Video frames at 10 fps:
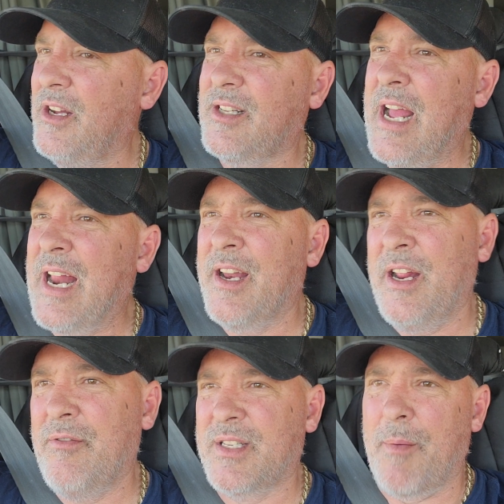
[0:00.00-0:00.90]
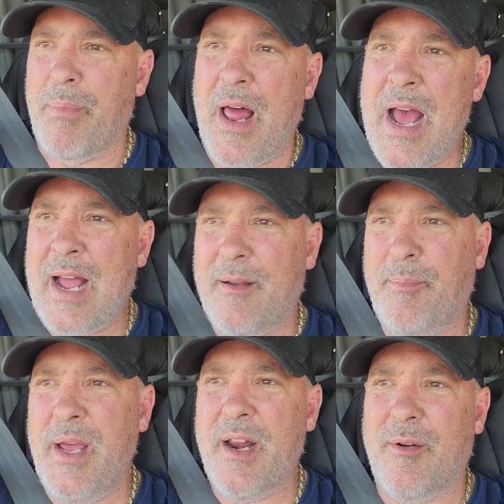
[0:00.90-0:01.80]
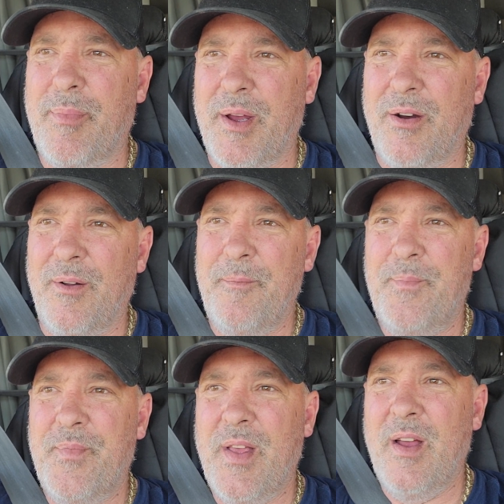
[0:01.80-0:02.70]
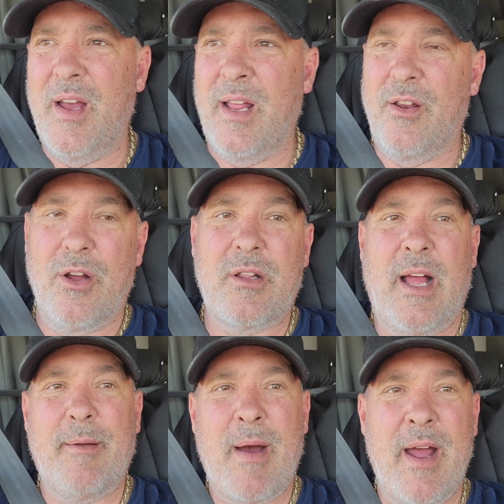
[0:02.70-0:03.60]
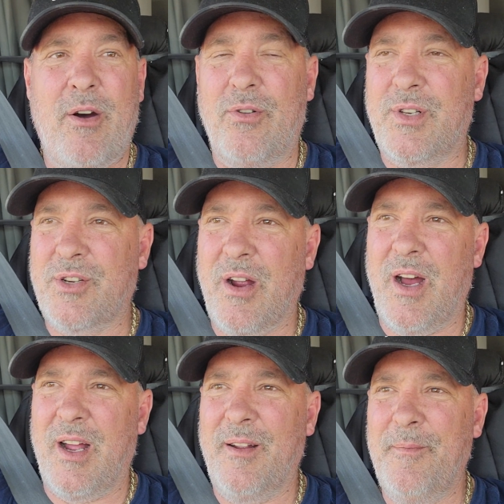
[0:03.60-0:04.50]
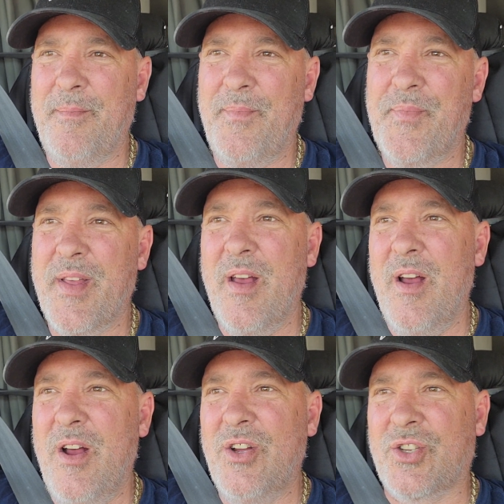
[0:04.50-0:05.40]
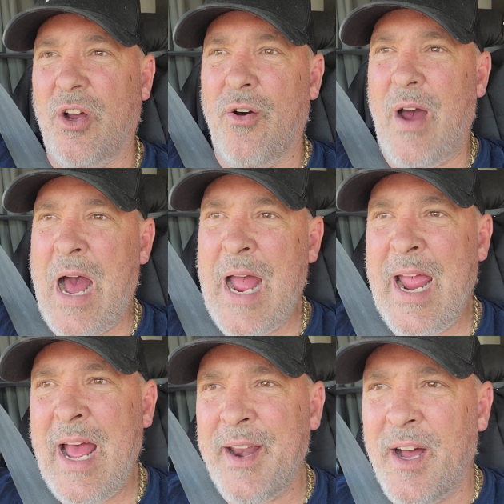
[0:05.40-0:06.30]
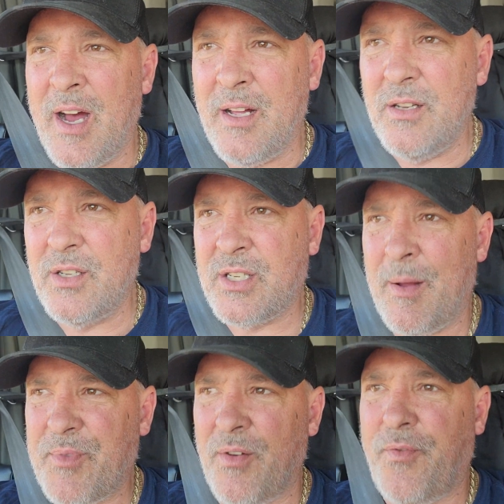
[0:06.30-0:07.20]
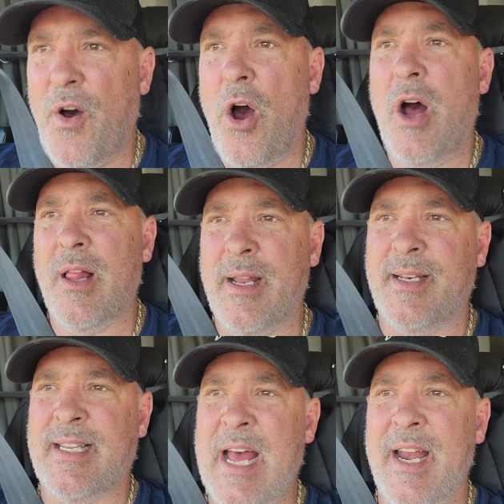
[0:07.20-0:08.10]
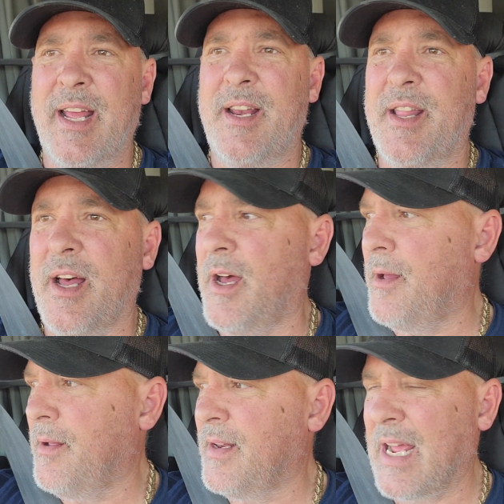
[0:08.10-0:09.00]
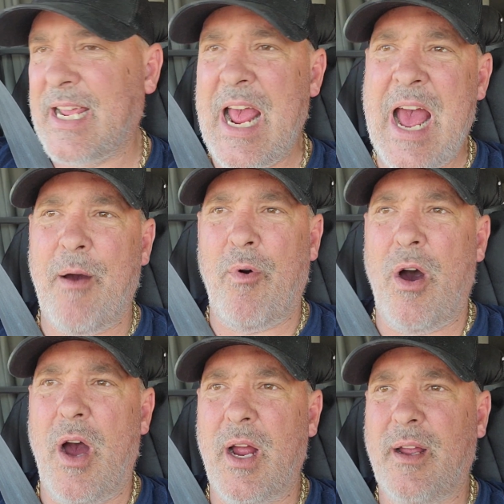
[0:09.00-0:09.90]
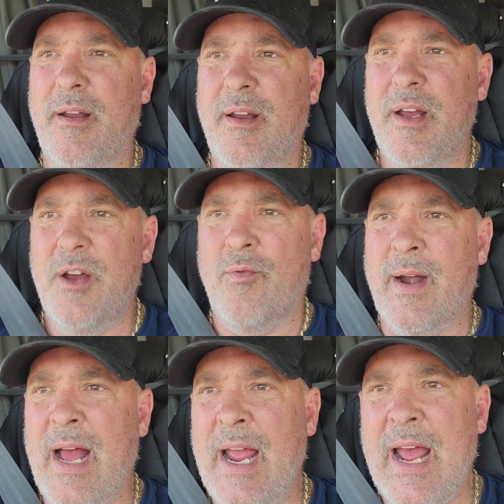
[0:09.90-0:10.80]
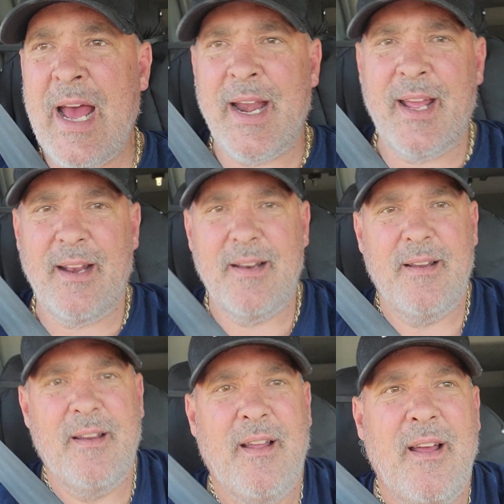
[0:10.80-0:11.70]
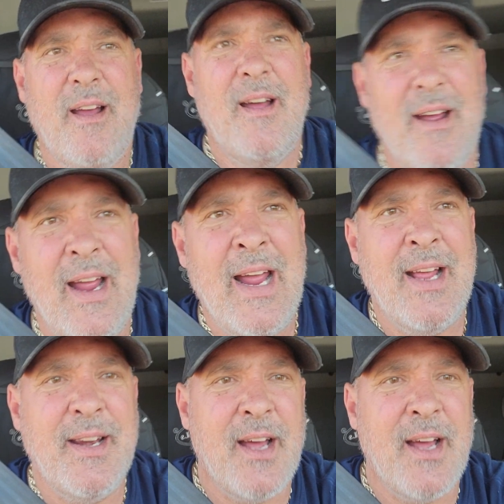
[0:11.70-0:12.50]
at it, and it was a black Peterbilt. It looked like my old truck. So I had something fall and dented the catwalk when I had it, and